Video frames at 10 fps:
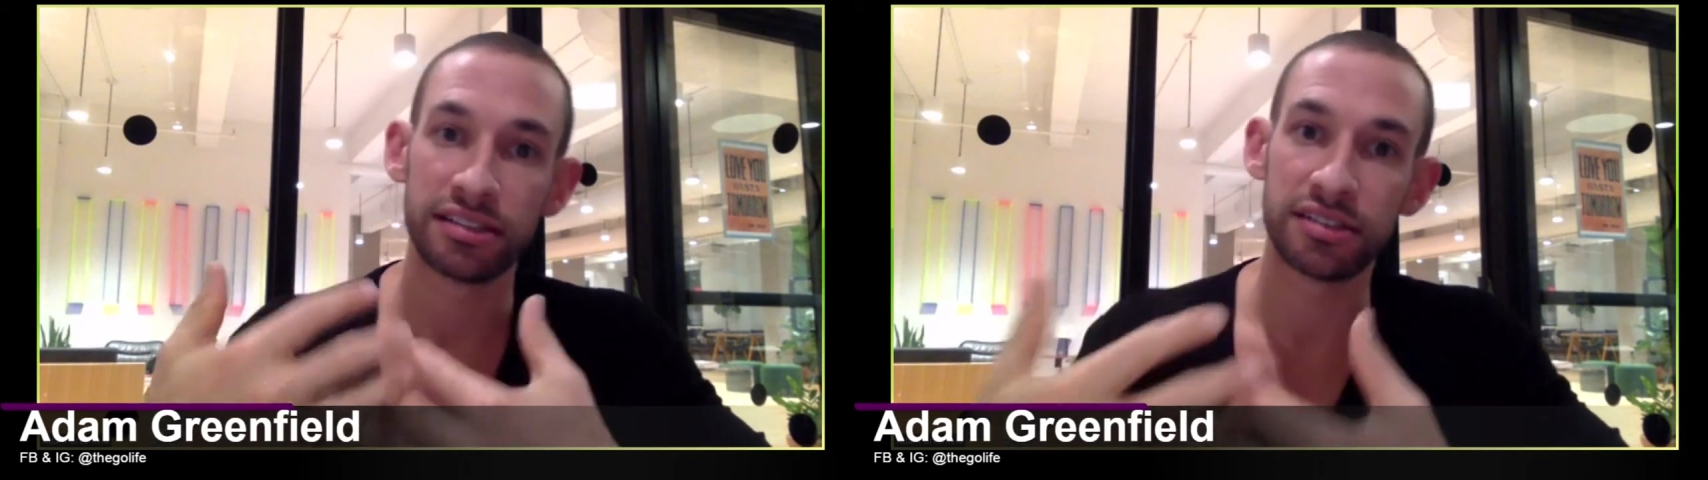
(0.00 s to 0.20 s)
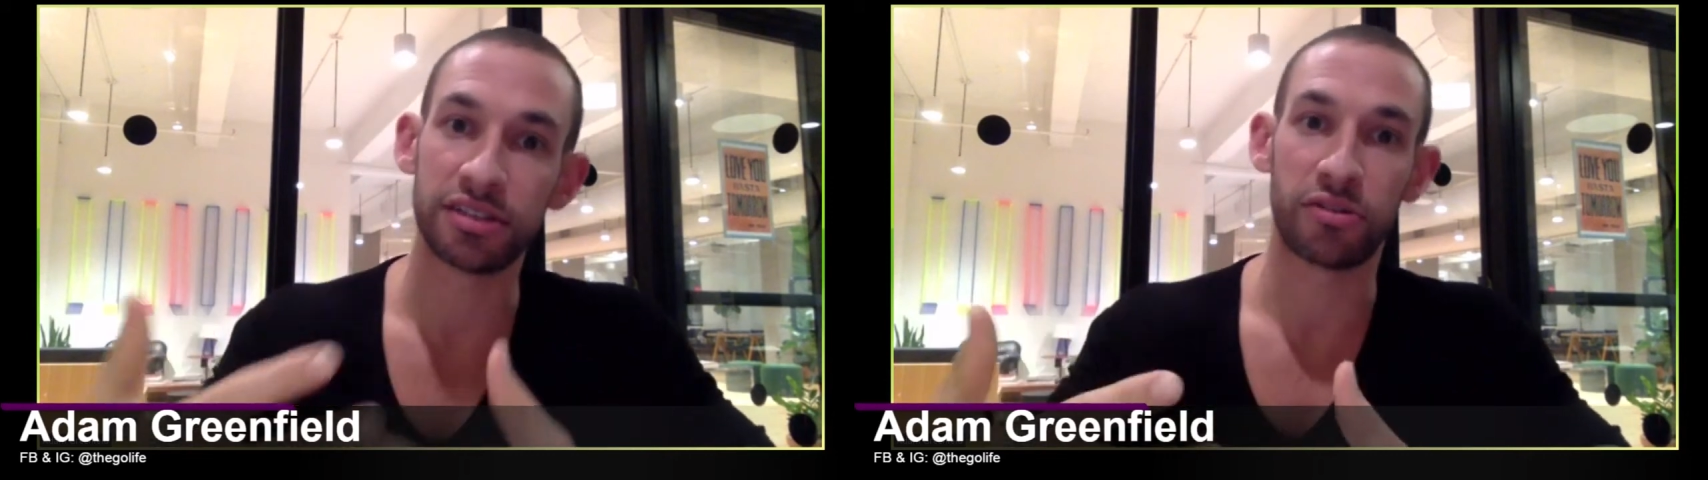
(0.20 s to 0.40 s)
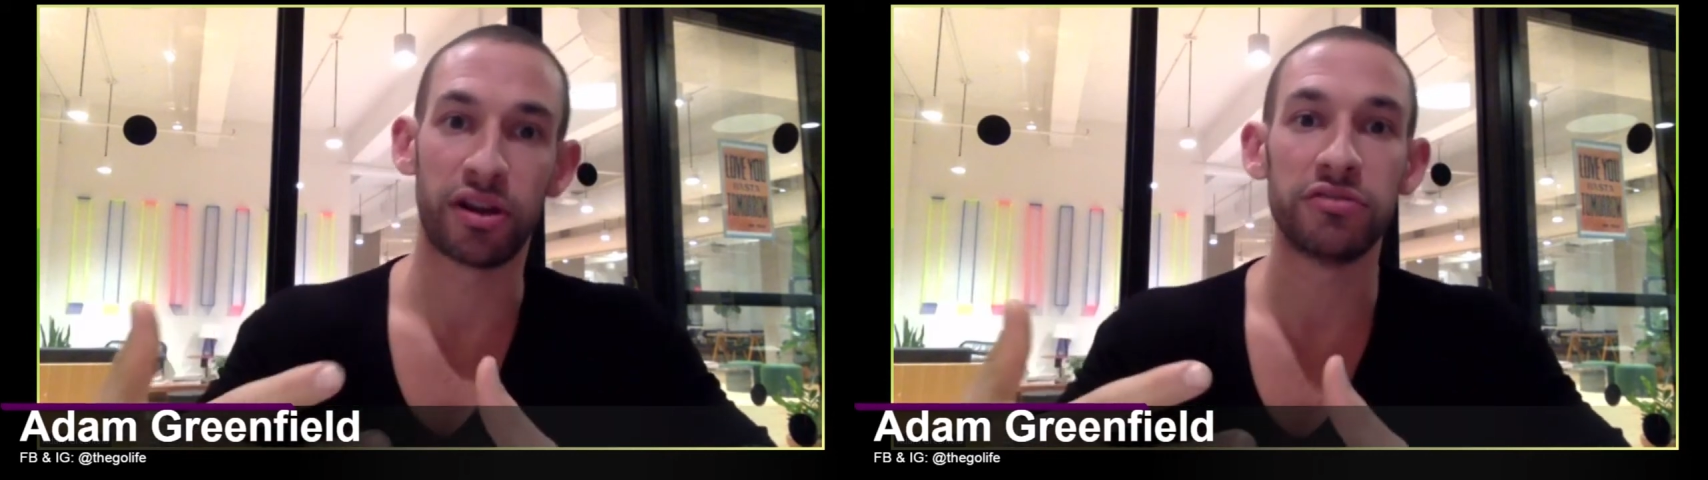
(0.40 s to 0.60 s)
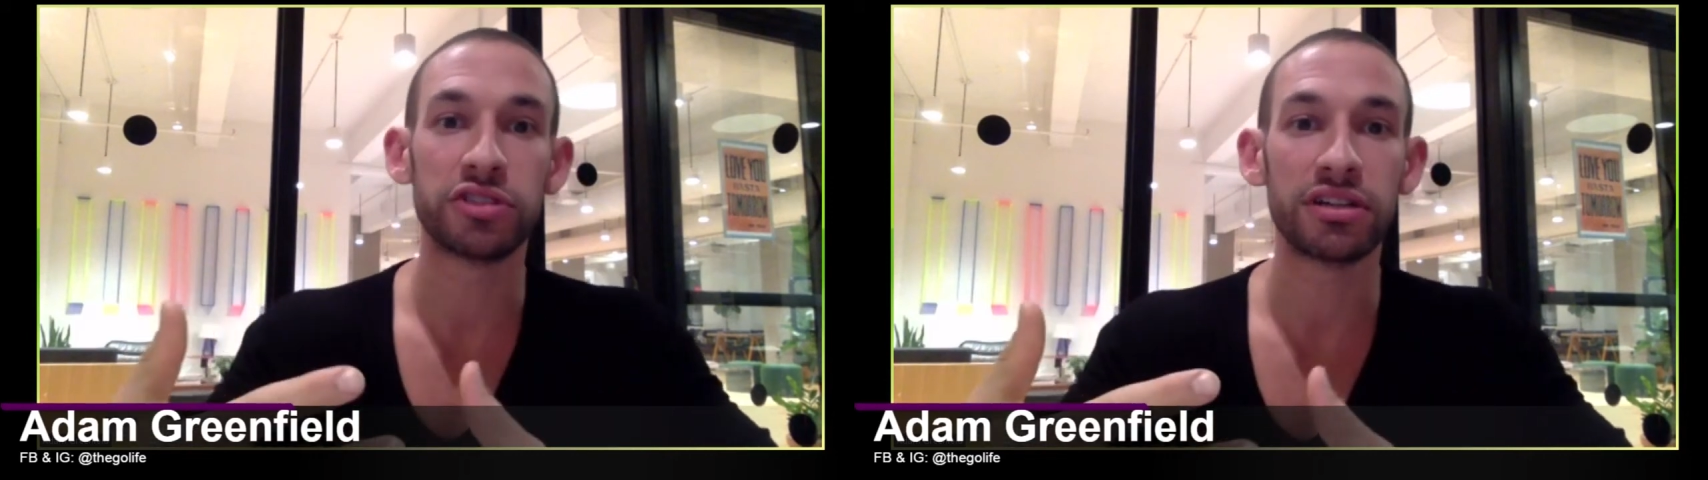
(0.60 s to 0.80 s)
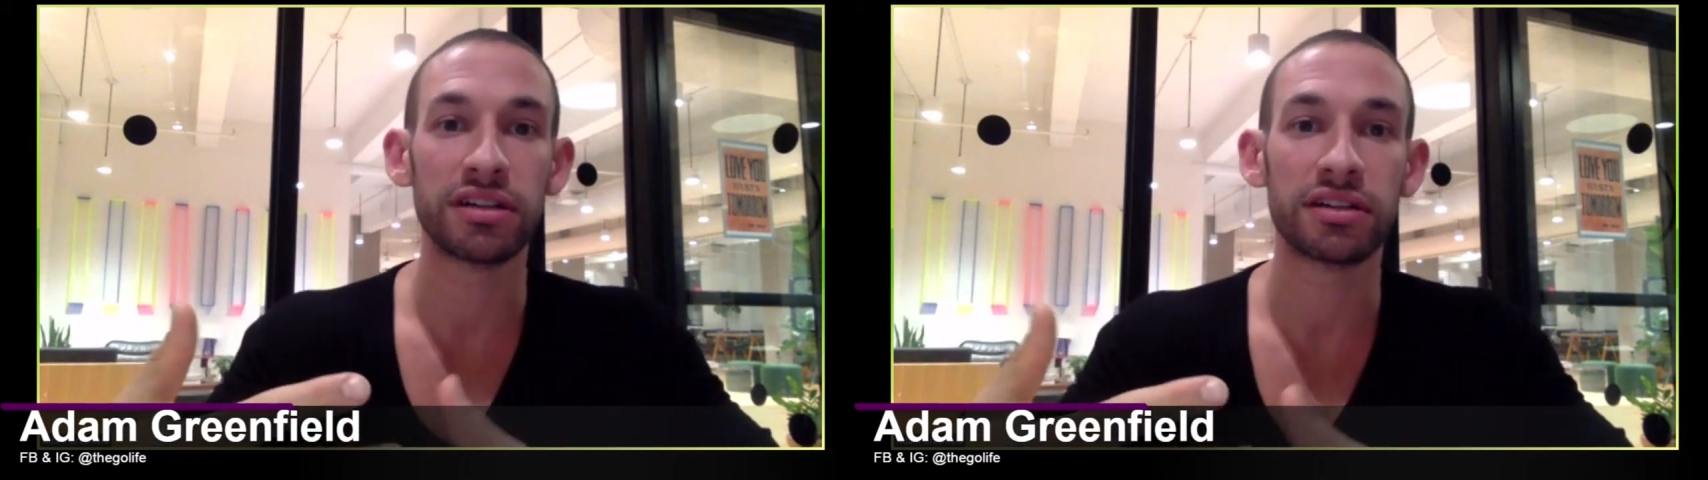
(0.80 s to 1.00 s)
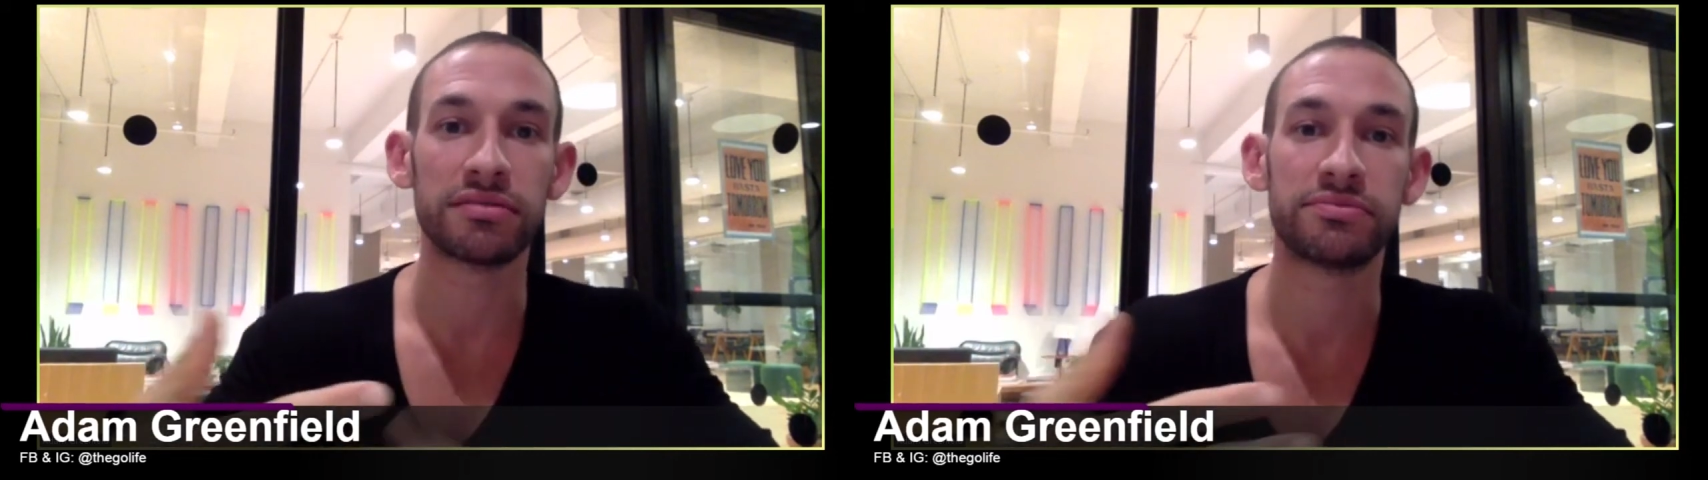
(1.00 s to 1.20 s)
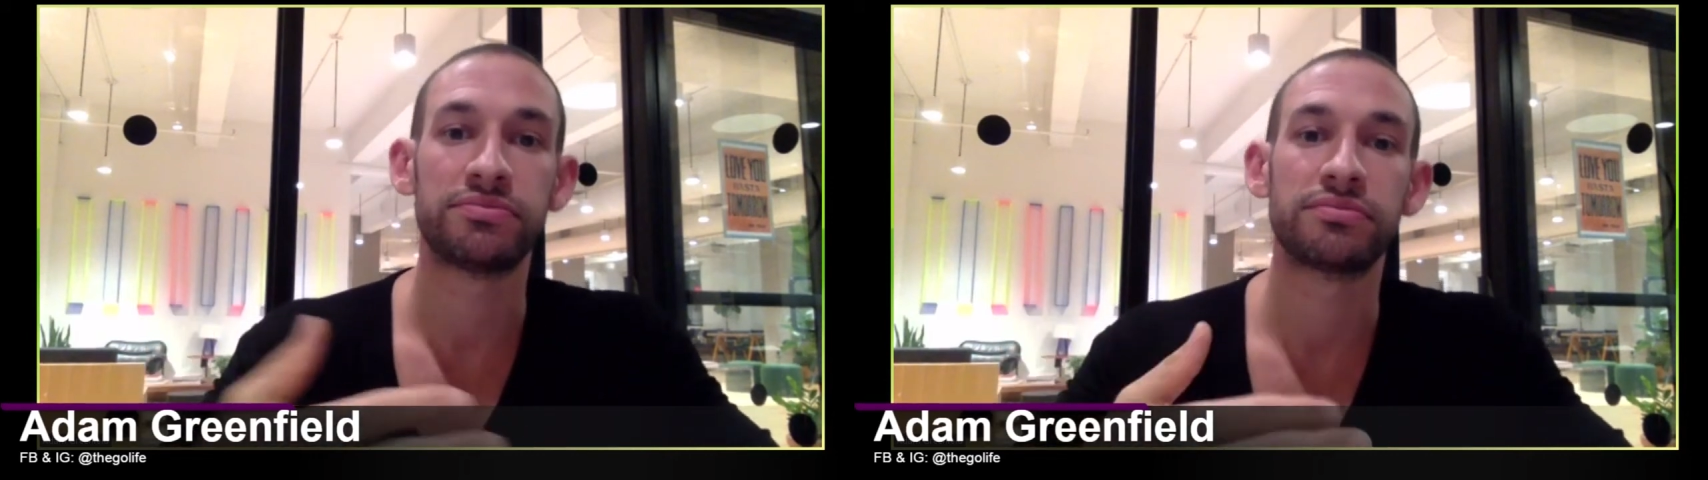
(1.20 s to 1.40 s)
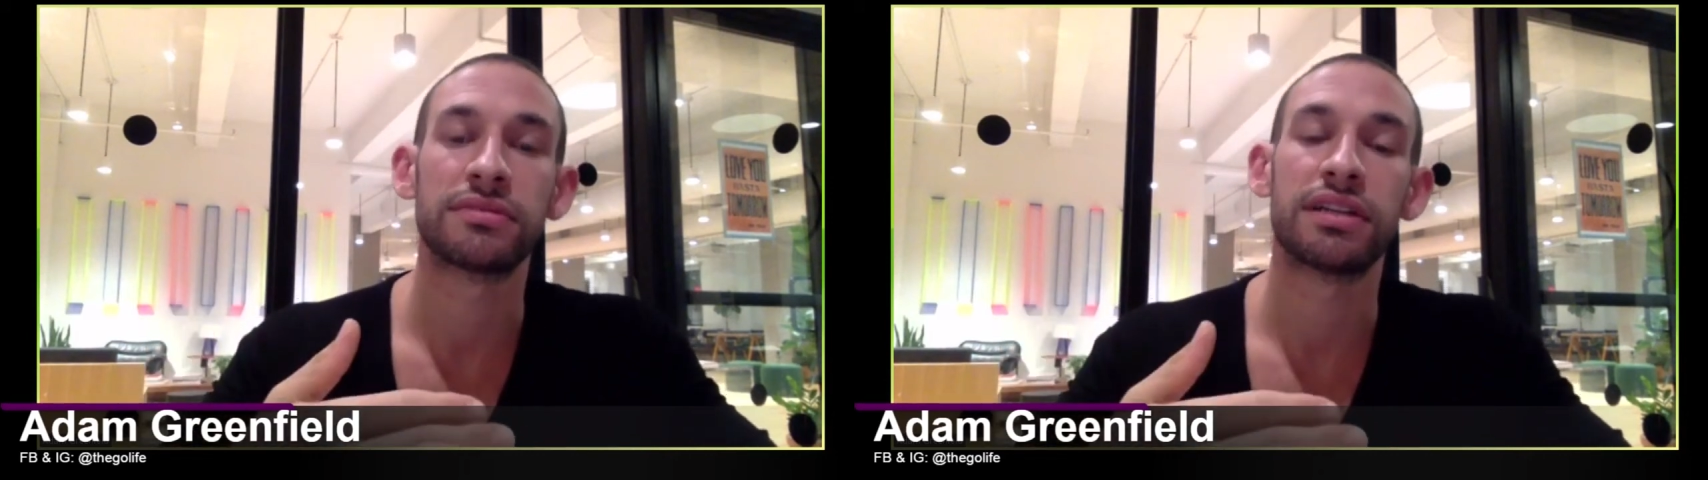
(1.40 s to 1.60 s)
to crave sugar.
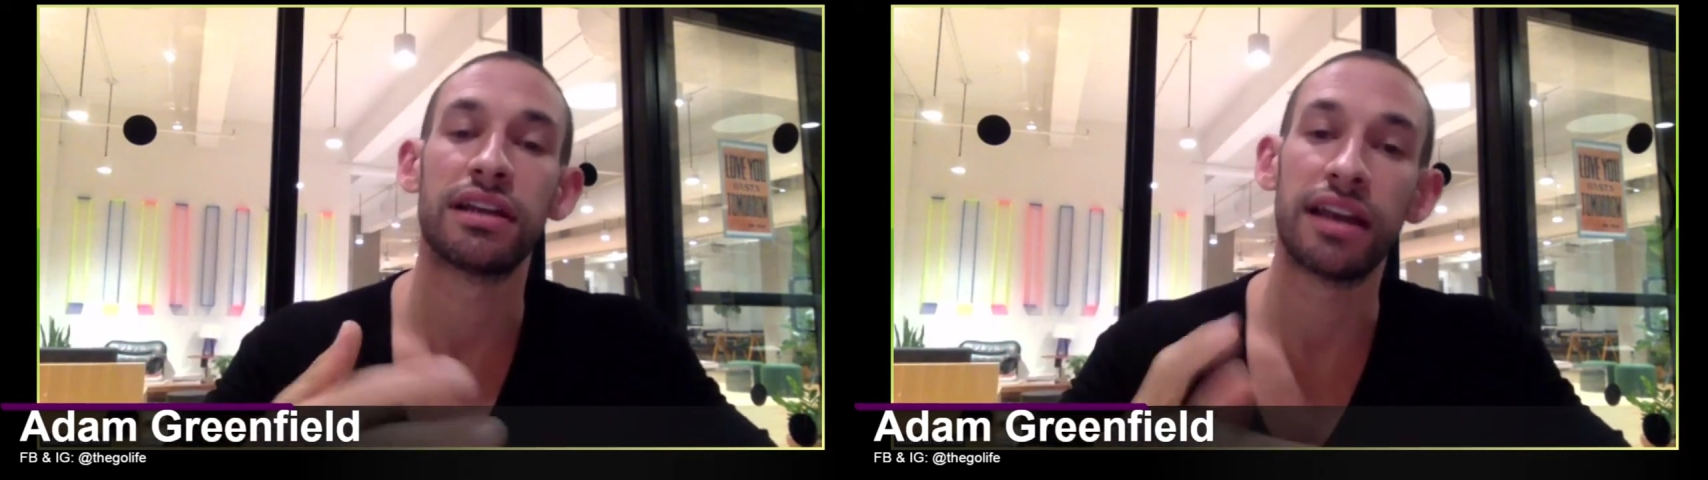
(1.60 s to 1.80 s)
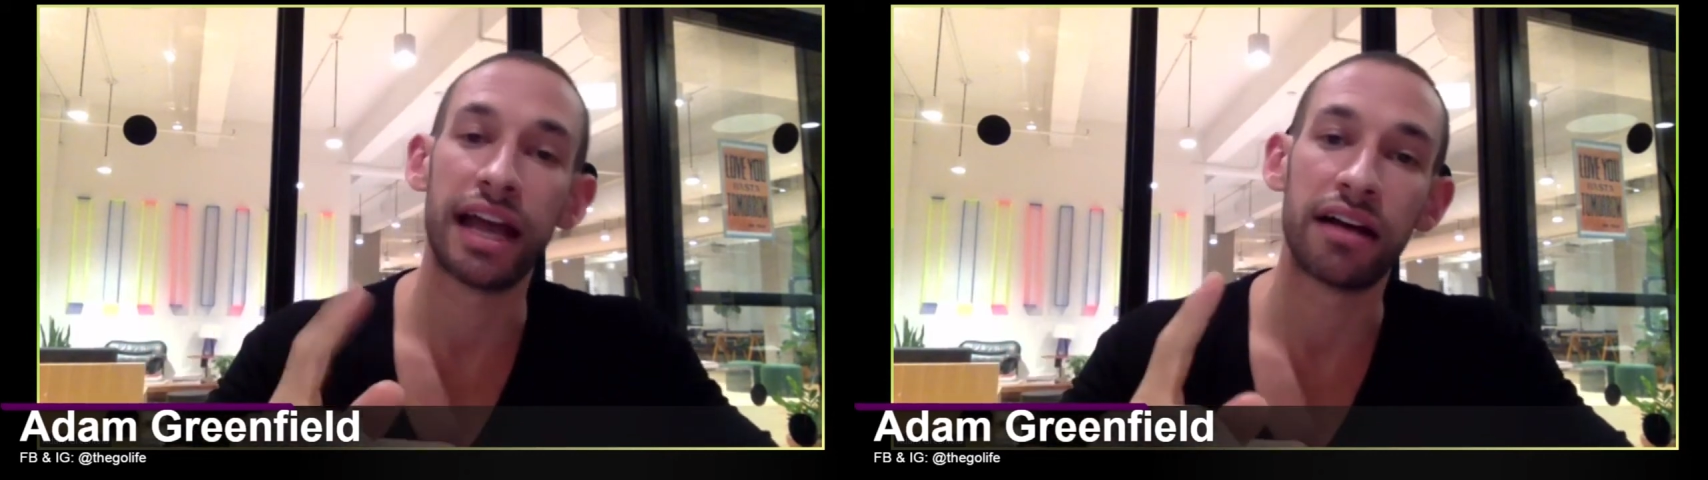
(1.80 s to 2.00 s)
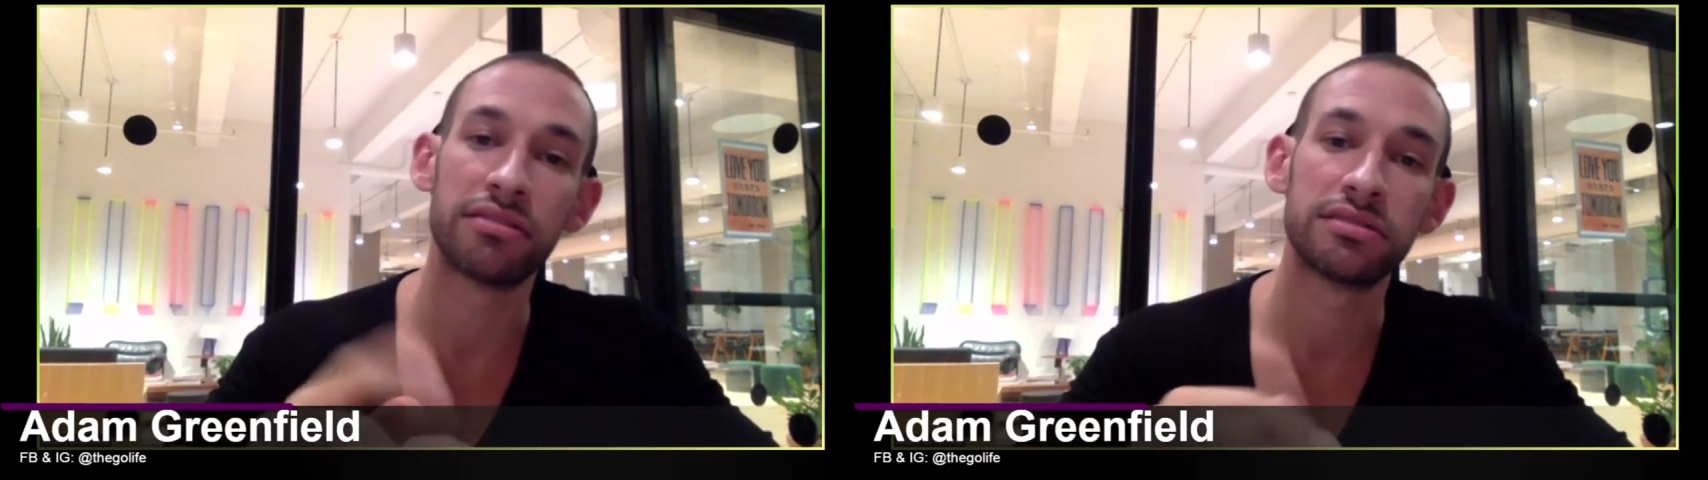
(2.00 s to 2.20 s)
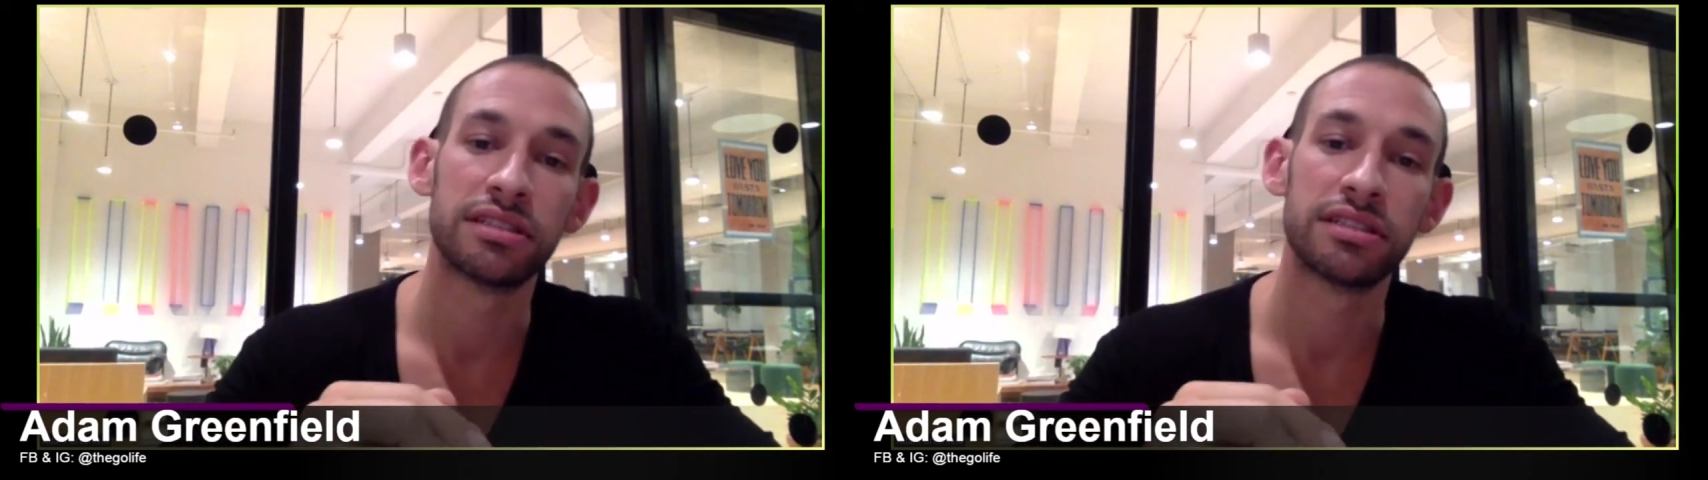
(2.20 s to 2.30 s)
Now,